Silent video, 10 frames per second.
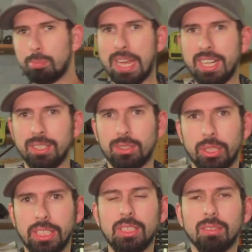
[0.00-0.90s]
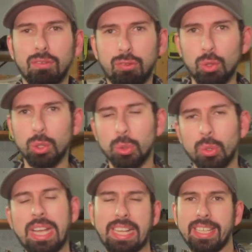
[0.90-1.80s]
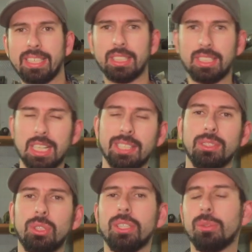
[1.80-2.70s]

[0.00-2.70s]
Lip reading: penetrate through and get down to